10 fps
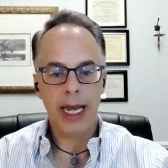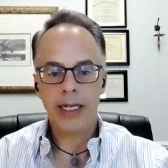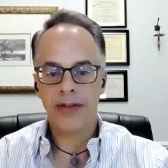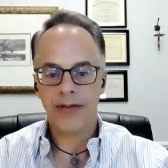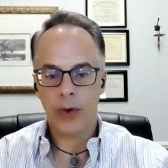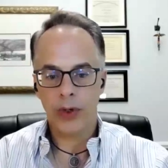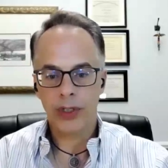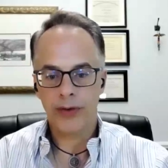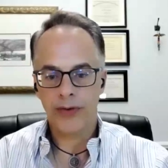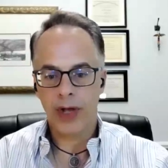
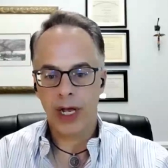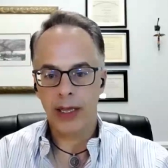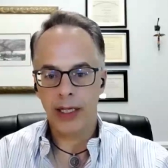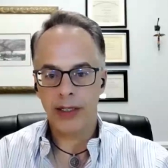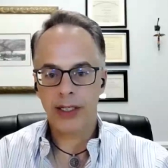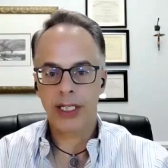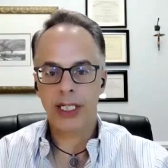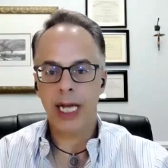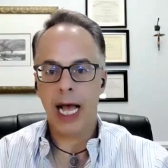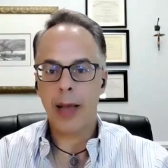divorce to finally
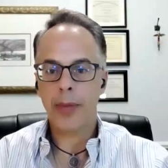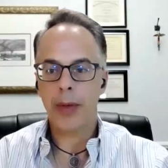stop